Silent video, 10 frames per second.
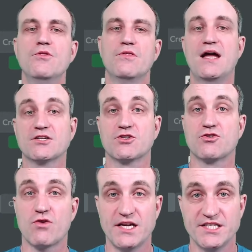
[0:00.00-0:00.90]
That is
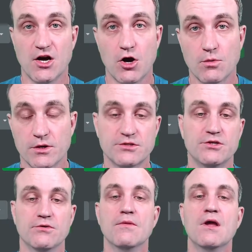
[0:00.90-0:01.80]
crazy artwork,
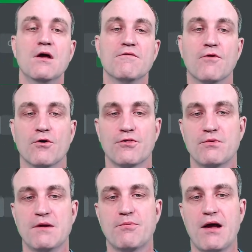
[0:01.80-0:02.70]
too.
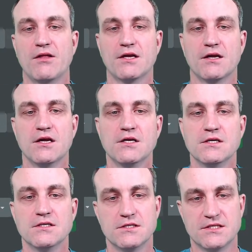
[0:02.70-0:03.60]
4/3 Prowling
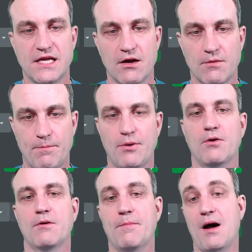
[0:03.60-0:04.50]

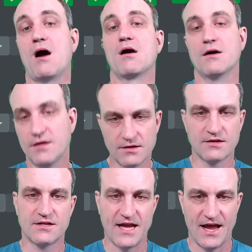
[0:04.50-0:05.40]
Serpopard
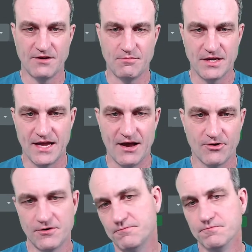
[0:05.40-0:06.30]
can't be
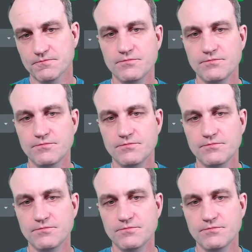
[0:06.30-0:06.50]
countered.